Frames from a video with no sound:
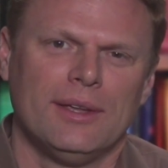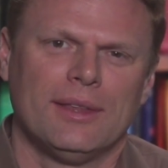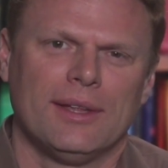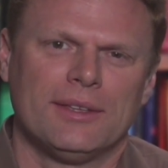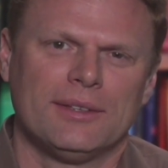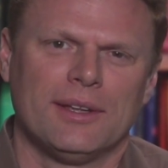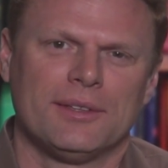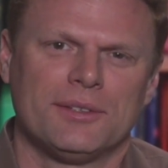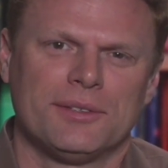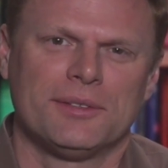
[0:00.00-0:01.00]

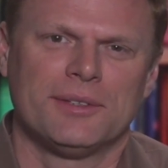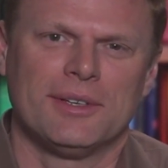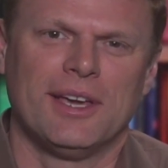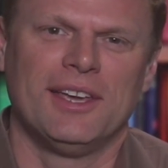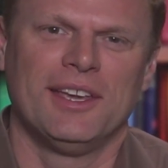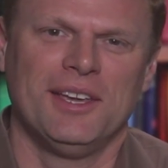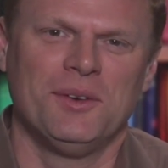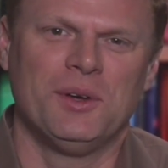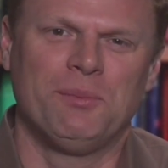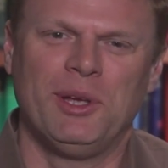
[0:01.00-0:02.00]
that's
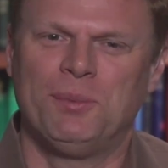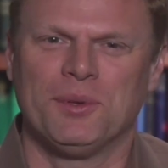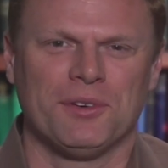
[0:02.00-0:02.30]
when people